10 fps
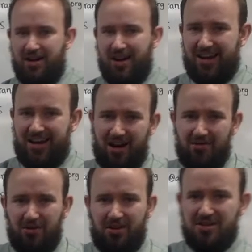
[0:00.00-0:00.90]
I can't
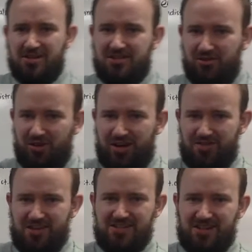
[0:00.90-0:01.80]
really just look at
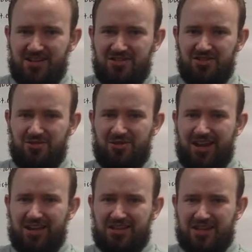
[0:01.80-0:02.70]
this and do
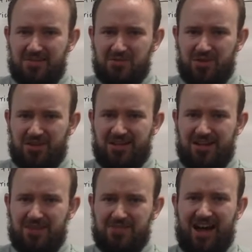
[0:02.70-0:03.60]
length times width
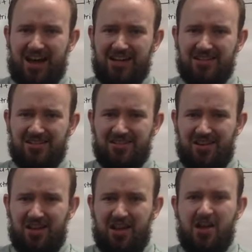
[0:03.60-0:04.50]
times height.
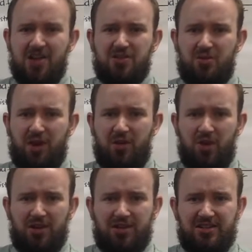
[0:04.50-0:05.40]
So what I
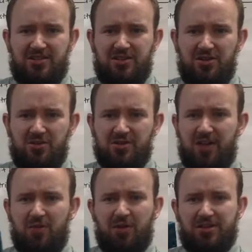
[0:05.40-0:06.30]
want to do is I
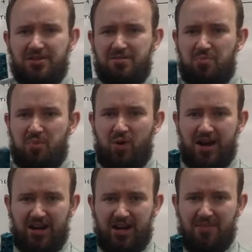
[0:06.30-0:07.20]
want to break
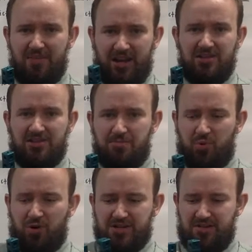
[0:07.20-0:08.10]
it up into
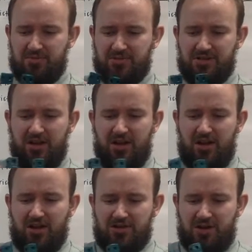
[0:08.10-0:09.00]
prisms.
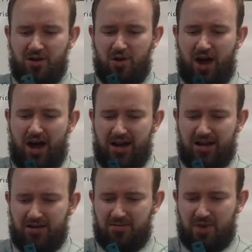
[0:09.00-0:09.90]
So I
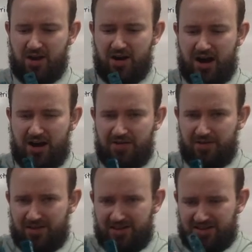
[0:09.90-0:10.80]
can break off
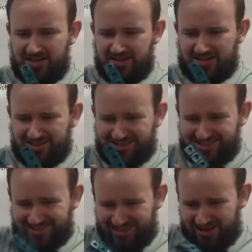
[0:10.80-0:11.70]
this
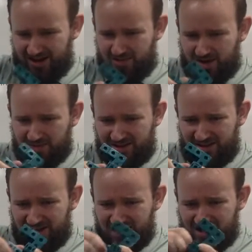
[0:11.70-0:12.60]
nub up
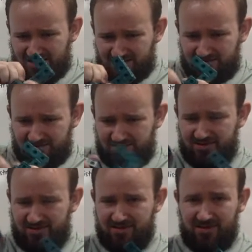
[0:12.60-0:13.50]
here,
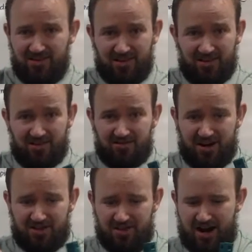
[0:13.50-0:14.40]

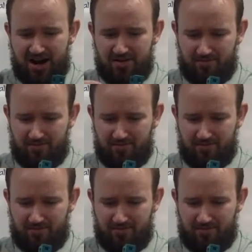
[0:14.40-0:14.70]
right there,